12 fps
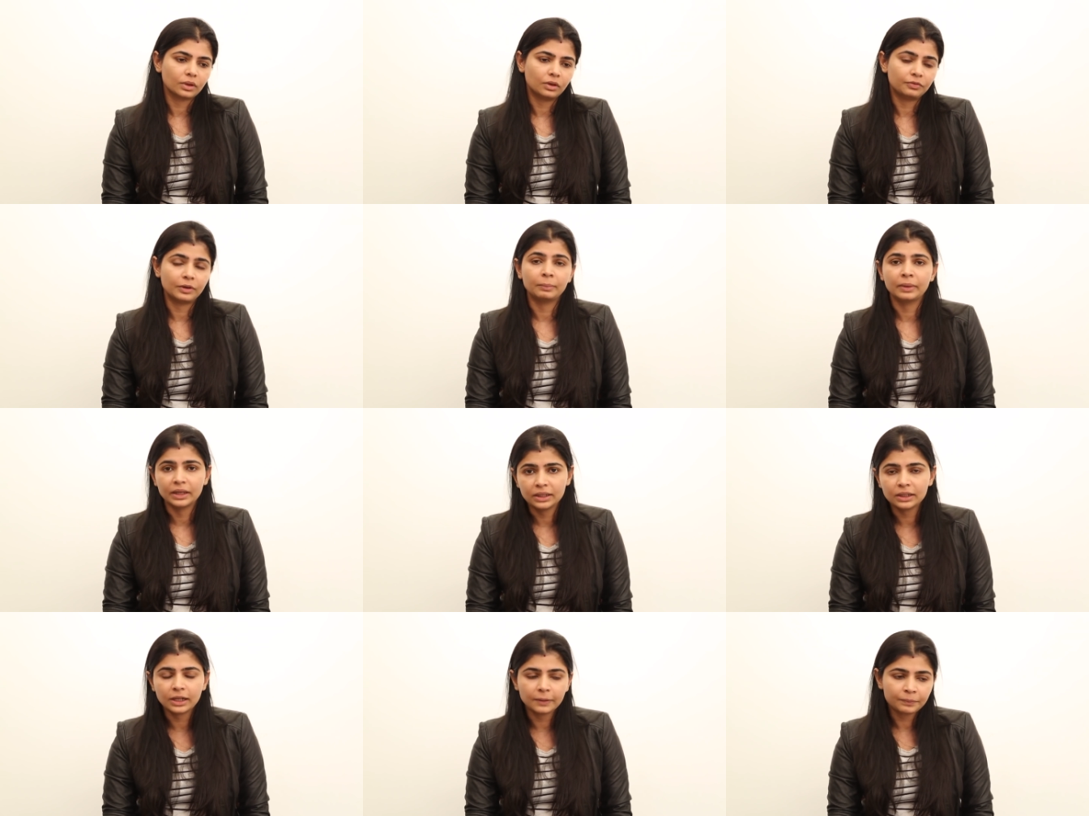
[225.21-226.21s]
of from my
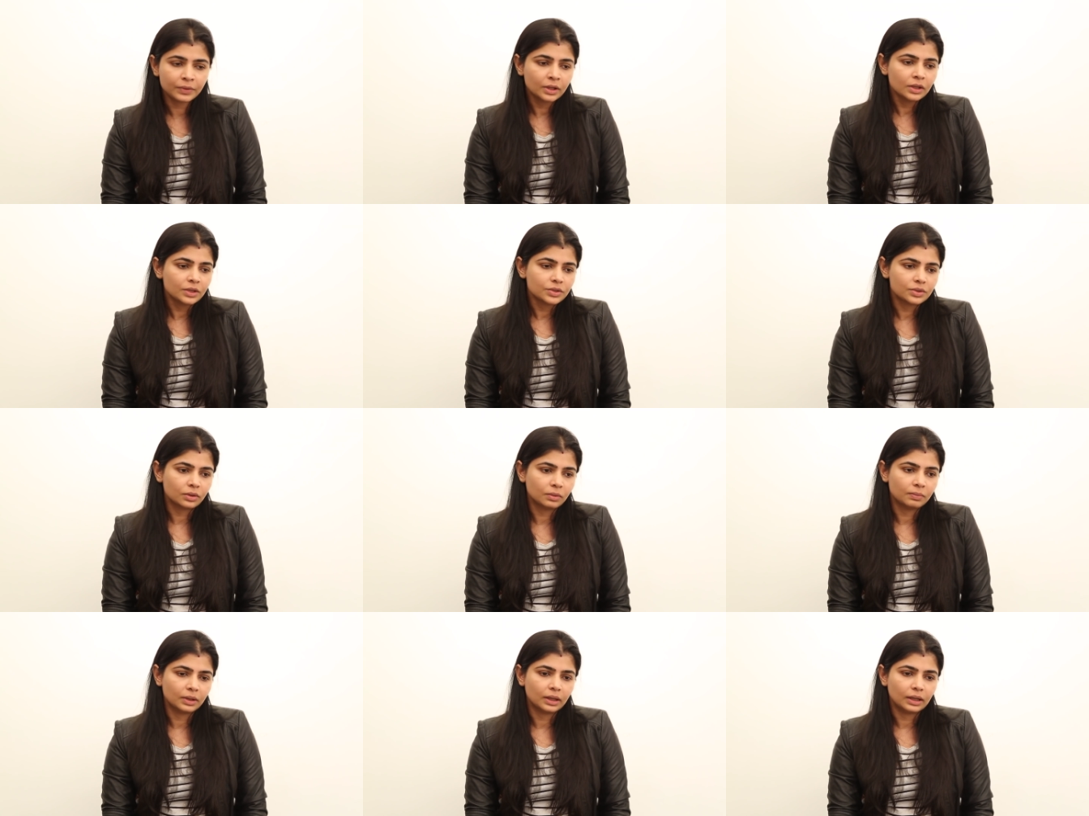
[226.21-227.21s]
income. So
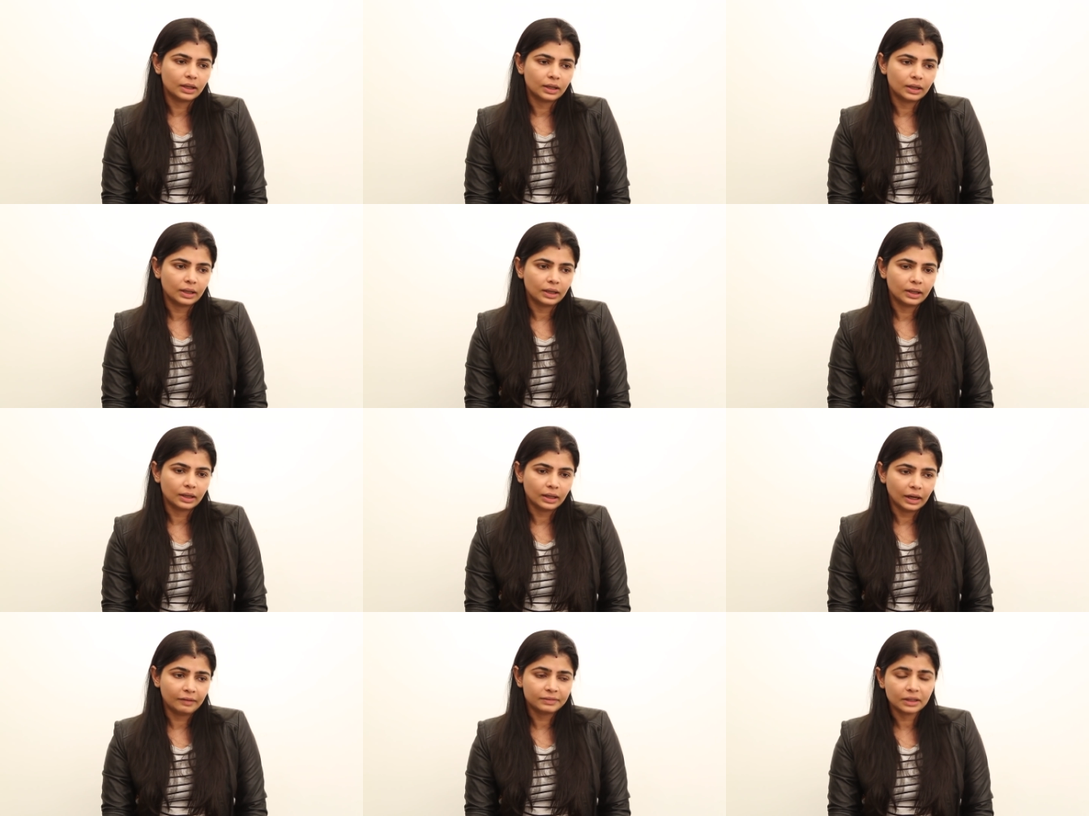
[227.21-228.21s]

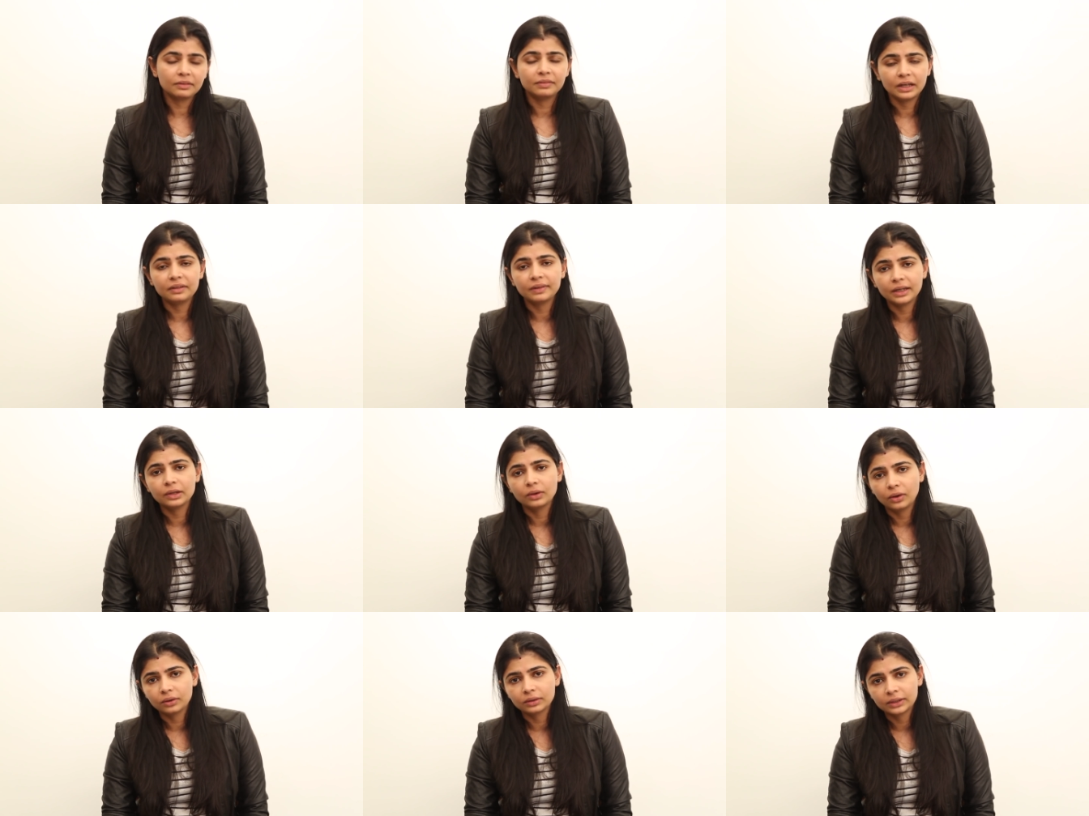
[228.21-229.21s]
after a very very
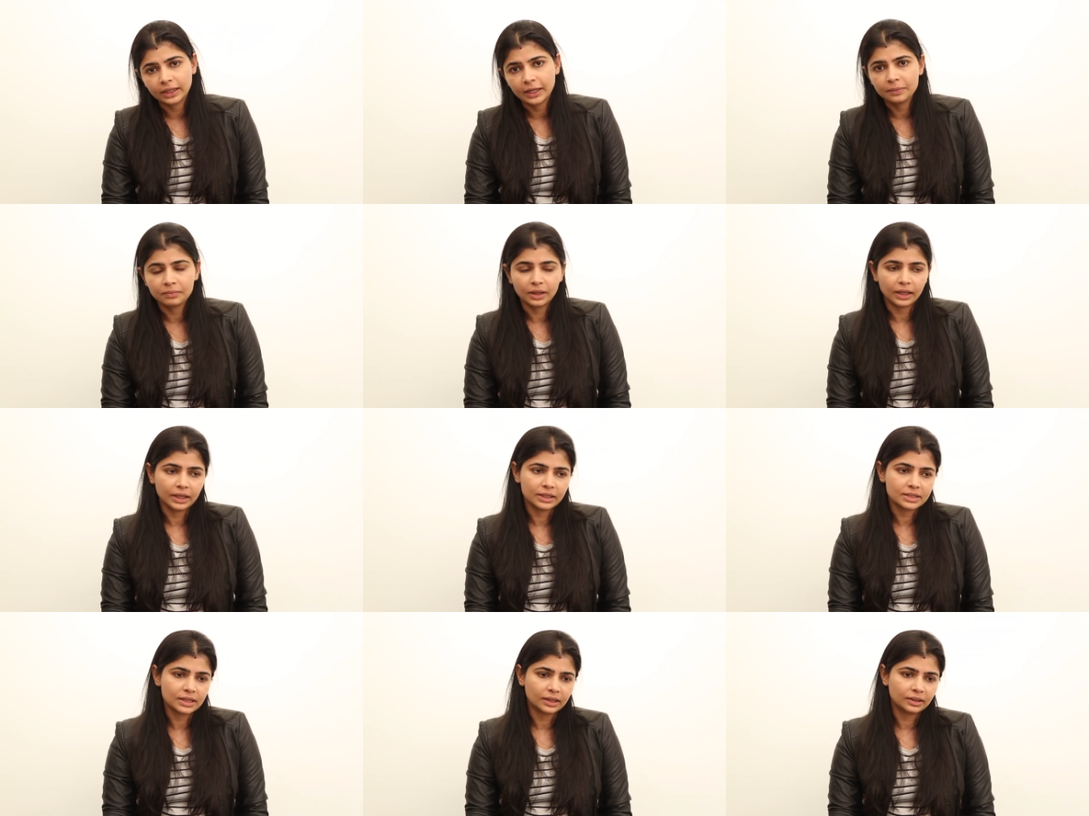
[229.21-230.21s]
long time I
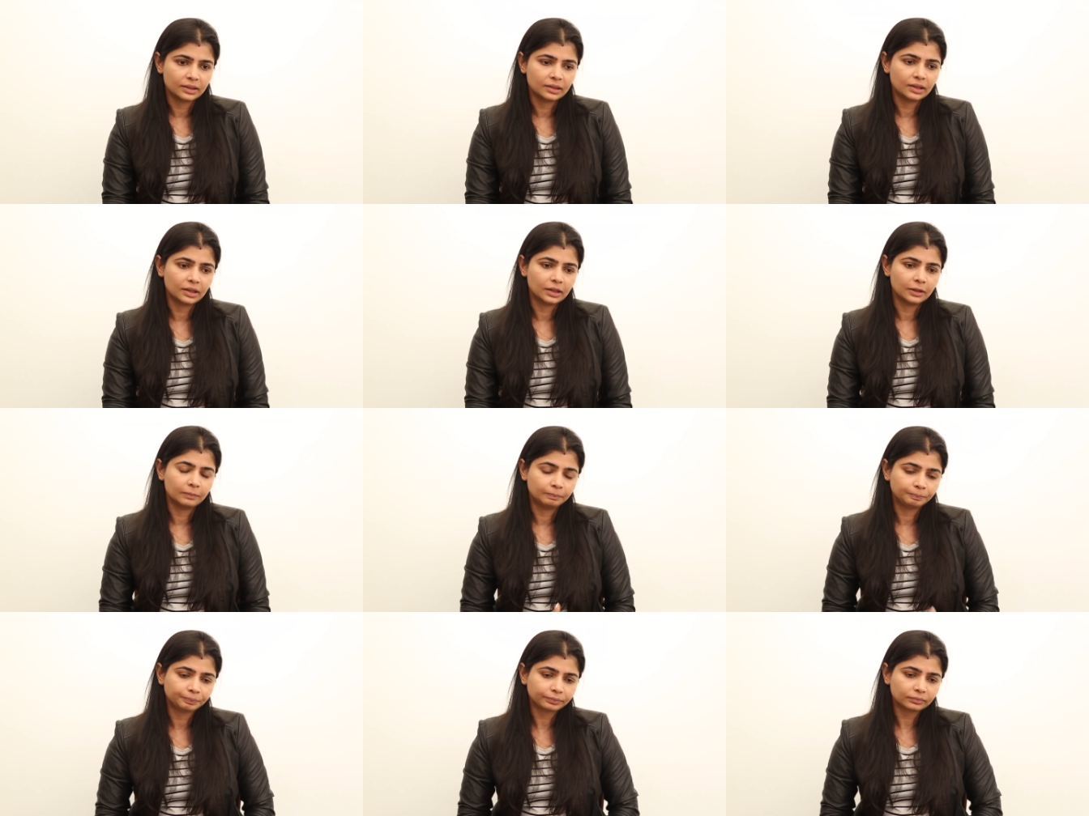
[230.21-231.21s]
started um,